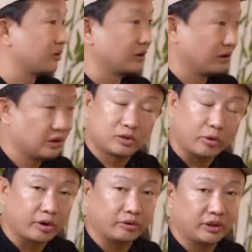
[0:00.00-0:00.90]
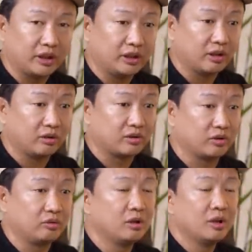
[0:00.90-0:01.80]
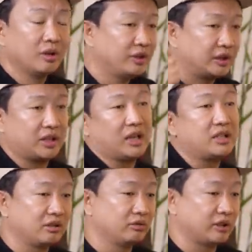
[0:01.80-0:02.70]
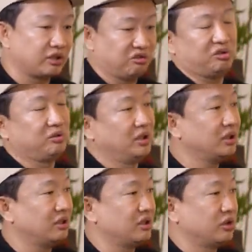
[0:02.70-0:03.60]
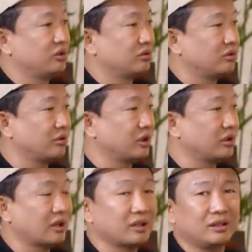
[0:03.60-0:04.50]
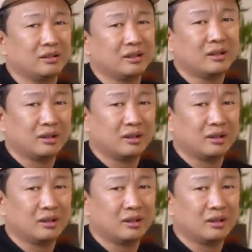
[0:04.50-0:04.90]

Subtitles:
also. Mm-hmm. It's going on in India also, you know, dictating on like, you should eat this, you should not eat that. I think